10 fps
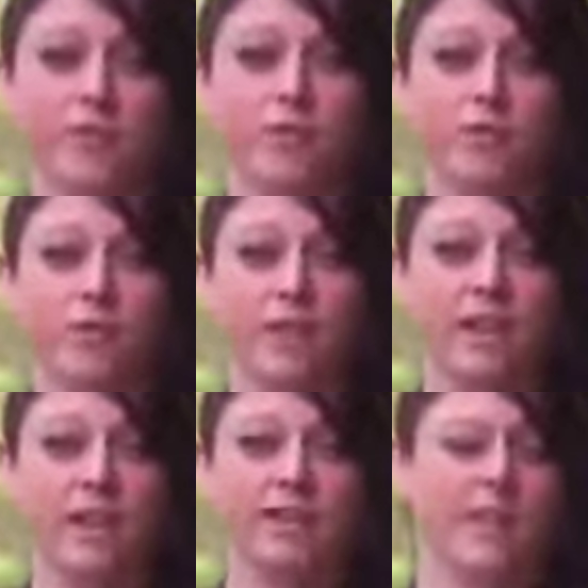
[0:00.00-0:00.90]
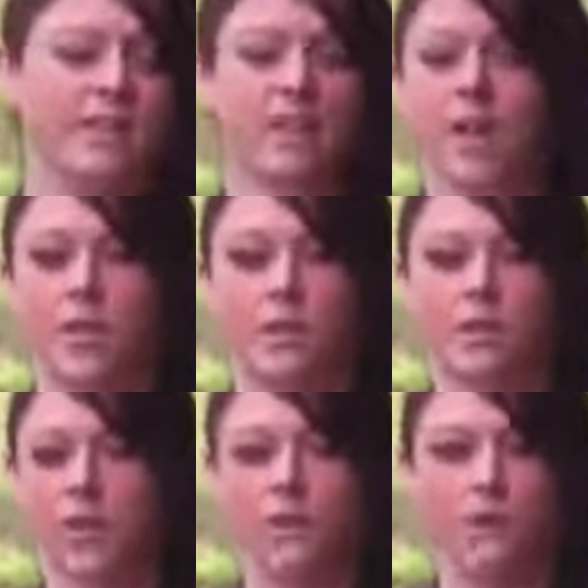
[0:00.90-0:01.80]
for them to do things that other
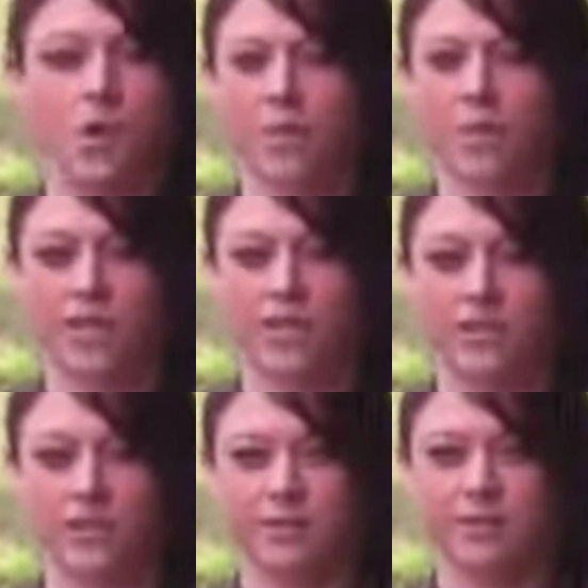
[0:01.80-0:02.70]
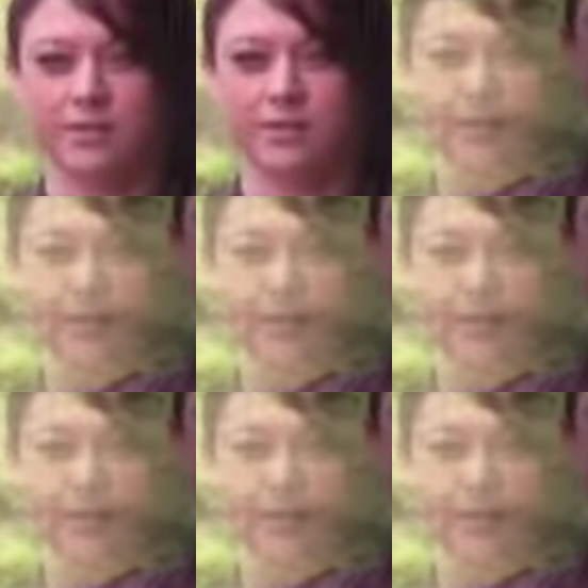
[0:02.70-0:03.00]
people have no right to do.